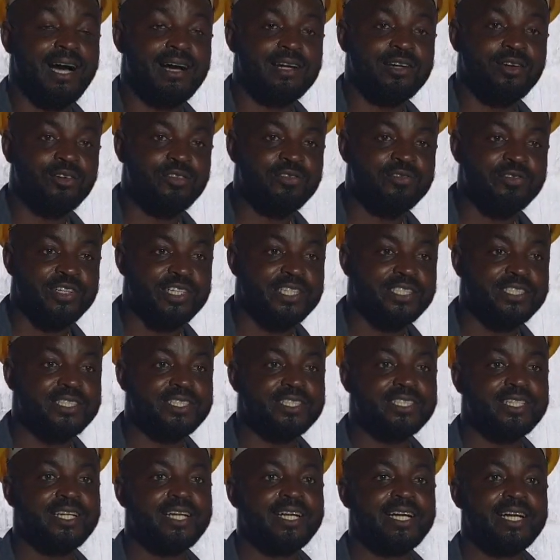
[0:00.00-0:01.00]
adult fish?
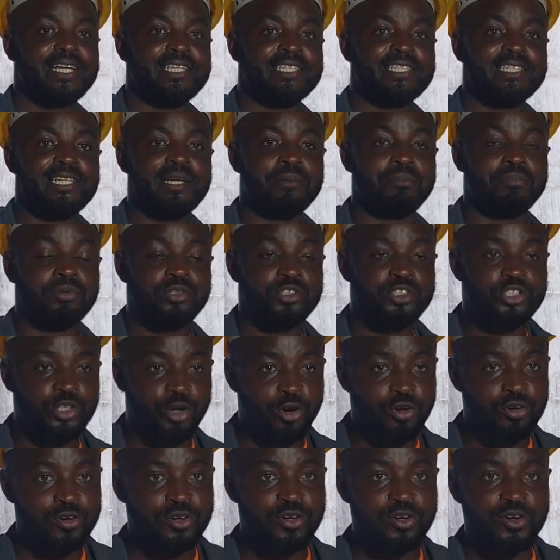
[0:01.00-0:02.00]
Is it the
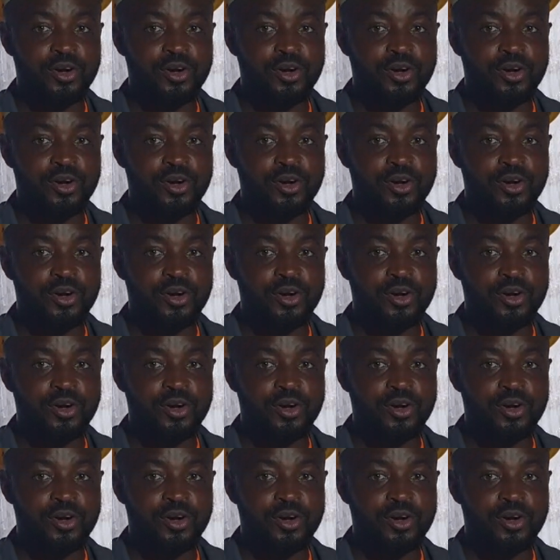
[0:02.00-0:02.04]
broodstock?